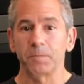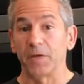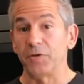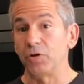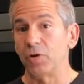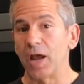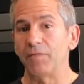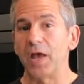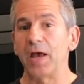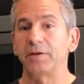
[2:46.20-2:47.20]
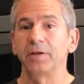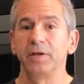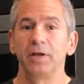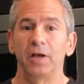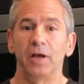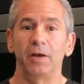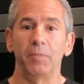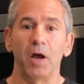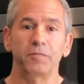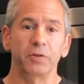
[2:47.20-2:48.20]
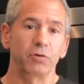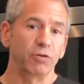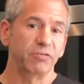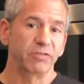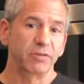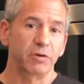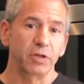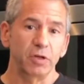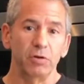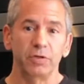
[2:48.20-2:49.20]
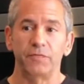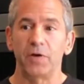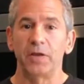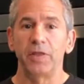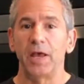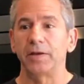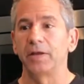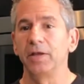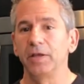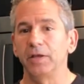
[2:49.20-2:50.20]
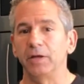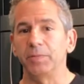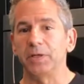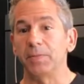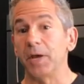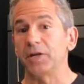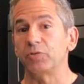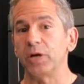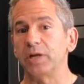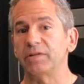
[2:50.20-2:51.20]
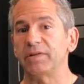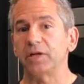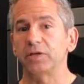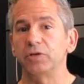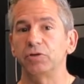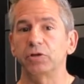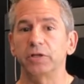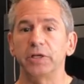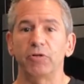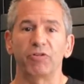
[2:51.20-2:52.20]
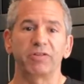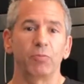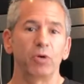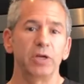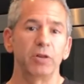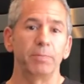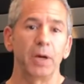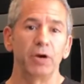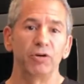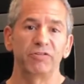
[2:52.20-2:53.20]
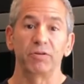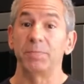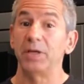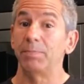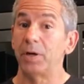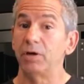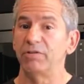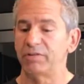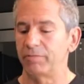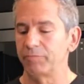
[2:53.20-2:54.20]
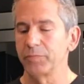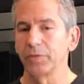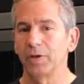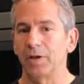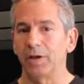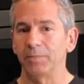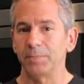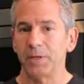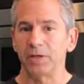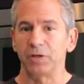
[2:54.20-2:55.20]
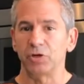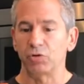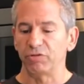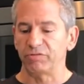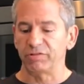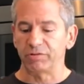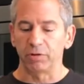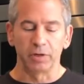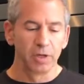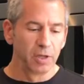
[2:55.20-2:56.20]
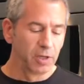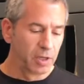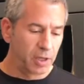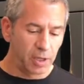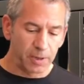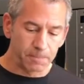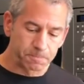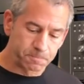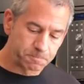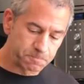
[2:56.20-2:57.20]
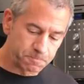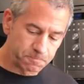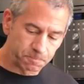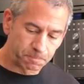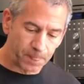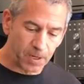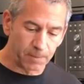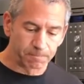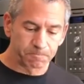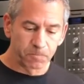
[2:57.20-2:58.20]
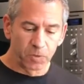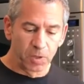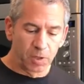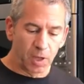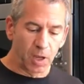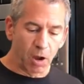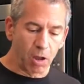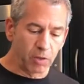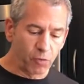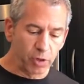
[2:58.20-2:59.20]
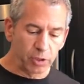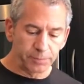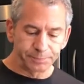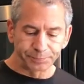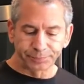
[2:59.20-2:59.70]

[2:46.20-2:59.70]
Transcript: If you don't have that, off to the grocery store you go to find that. It'll be in the Mediterranean section usually, or somewhere near the butters or peanut butters, depending on your grocery store. There. Olive oil.